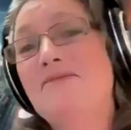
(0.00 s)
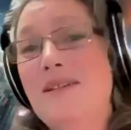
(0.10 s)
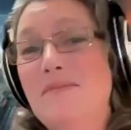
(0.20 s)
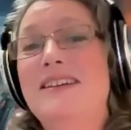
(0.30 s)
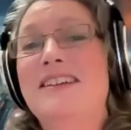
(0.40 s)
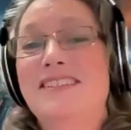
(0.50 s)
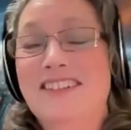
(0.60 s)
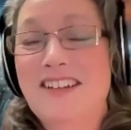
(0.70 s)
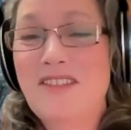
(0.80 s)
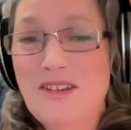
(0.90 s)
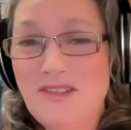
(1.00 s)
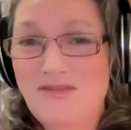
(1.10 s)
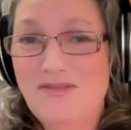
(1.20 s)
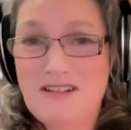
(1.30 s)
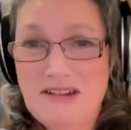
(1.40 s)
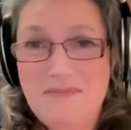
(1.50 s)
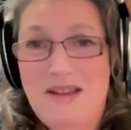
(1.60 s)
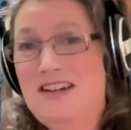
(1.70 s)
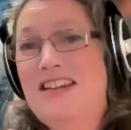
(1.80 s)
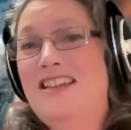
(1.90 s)
reminiscent of those very
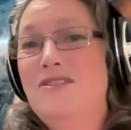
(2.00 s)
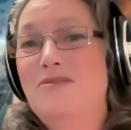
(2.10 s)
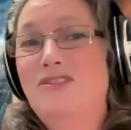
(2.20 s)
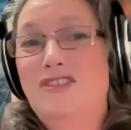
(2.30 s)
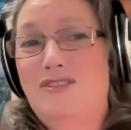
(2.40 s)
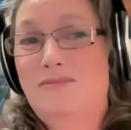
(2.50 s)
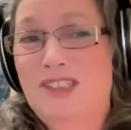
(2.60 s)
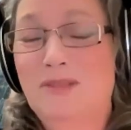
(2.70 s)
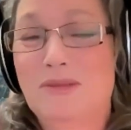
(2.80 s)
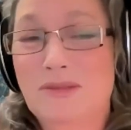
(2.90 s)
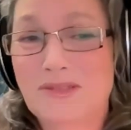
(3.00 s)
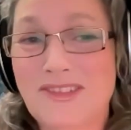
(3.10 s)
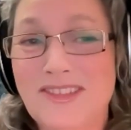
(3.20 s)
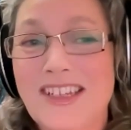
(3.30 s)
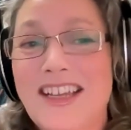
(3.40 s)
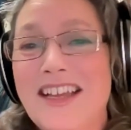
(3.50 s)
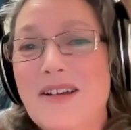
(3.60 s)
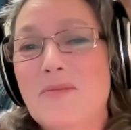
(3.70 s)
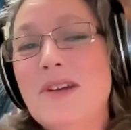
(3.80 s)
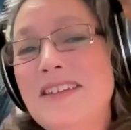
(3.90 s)
many YouTube shorts
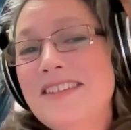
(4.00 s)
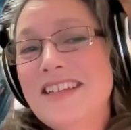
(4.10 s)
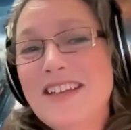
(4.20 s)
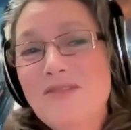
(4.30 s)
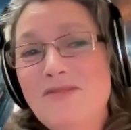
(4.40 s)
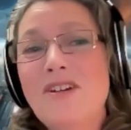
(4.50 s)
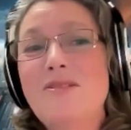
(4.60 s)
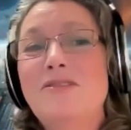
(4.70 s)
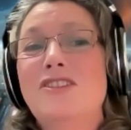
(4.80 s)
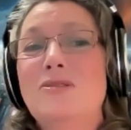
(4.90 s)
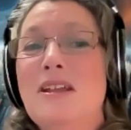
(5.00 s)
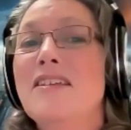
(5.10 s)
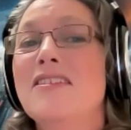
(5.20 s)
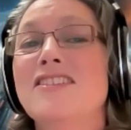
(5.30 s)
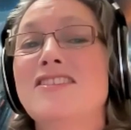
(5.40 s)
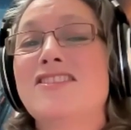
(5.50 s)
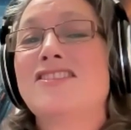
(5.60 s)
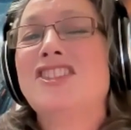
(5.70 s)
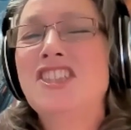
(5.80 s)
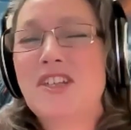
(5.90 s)
we see of folks doing the
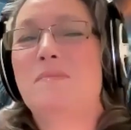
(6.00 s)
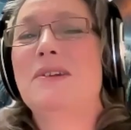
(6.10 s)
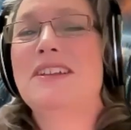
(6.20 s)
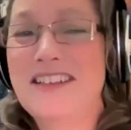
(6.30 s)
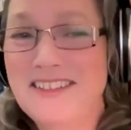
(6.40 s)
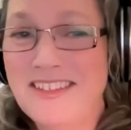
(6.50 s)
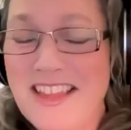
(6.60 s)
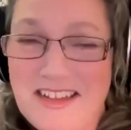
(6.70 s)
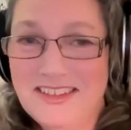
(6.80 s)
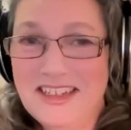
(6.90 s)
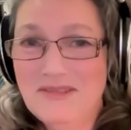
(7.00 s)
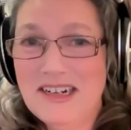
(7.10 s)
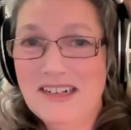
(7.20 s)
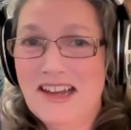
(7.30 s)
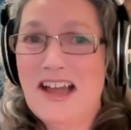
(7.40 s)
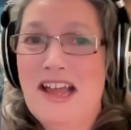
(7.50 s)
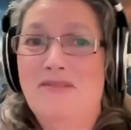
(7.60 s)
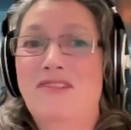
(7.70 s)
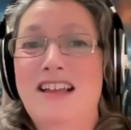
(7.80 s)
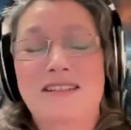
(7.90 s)
stupidest things in real
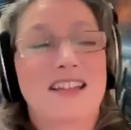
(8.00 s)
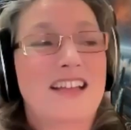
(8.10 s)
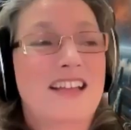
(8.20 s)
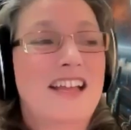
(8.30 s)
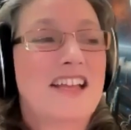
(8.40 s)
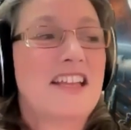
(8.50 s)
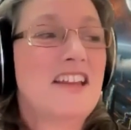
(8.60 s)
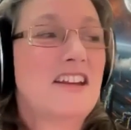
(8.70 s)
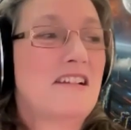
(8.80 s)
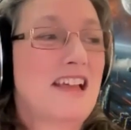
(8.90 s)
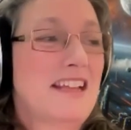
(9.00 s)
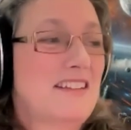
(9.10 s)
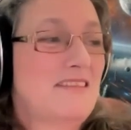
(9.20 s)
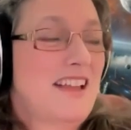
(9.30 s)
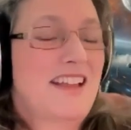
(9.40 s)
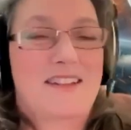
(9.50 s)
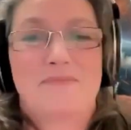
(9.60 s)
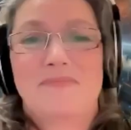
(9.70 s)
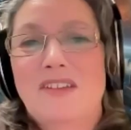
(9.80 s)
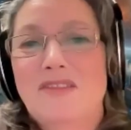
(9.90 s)
life like you know like
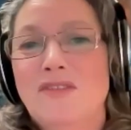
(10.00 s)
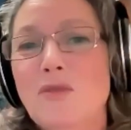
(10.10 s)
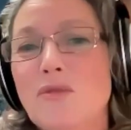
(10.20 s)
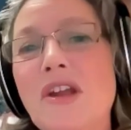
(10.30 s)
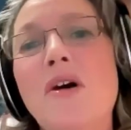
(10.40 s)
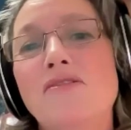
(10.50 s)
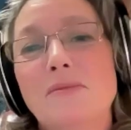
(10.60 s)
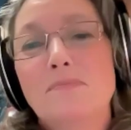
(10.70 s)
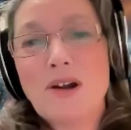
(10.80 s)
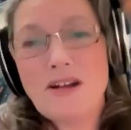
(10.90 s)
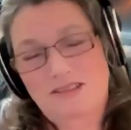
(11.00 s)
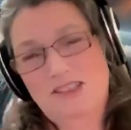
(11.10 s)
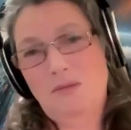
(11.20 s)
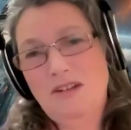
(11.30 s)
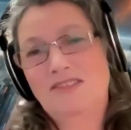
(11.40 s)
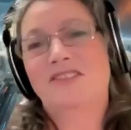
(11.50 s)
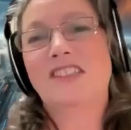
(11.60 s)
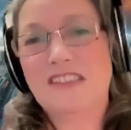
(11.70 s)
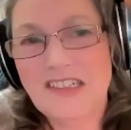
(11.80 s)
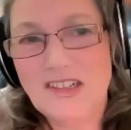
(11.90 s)
sawing off a branch while
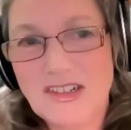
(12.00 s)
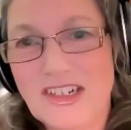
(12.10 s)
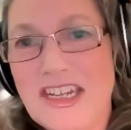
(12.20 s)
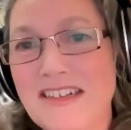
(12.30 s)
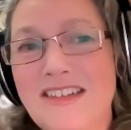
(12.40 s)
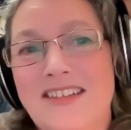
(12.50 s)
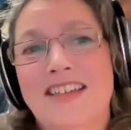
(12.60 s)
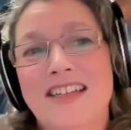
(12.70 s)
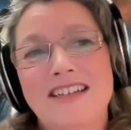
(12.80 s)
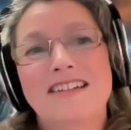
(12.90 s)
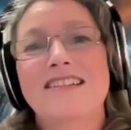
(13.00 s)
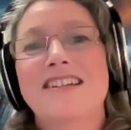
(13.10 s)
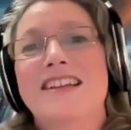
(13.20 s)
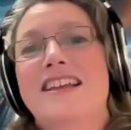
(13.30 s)
sitting on it and